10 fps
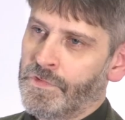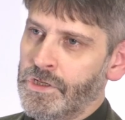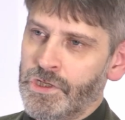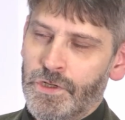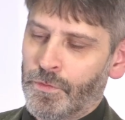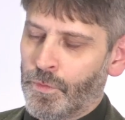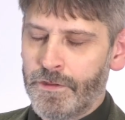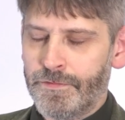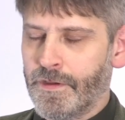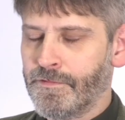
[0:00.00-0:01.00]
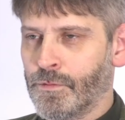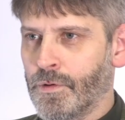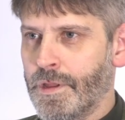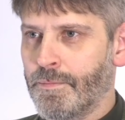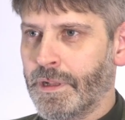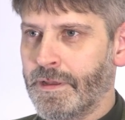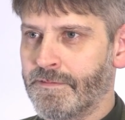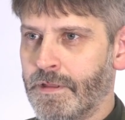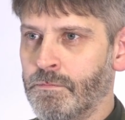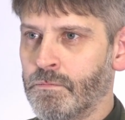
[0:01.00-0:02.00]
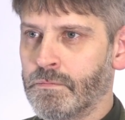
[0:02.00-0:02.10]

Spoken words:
You should always vote for what you believe in.